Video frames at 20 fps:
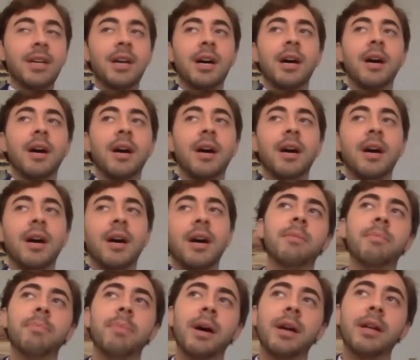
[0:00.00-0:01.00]
Um,
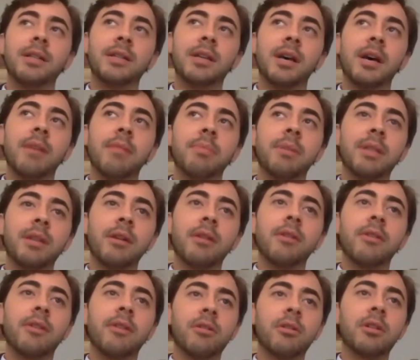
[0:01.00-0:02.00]
but uh, but
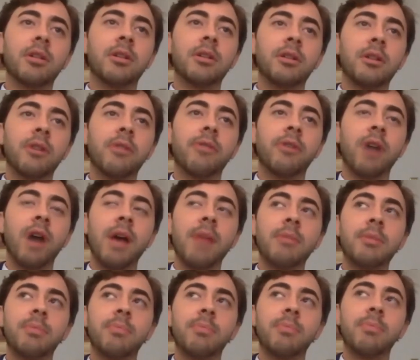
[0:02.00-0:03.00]
they're, they're a little
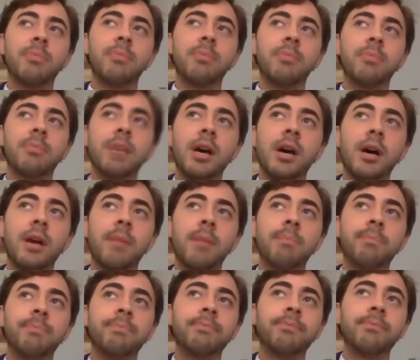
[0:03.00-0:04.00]
overhyped, probably.
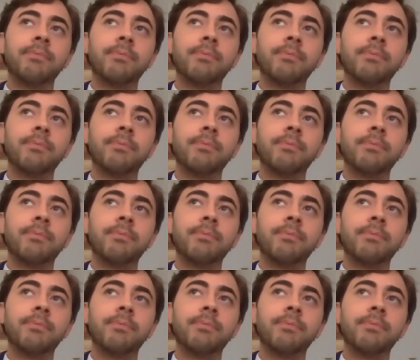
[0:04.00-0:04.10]
Um,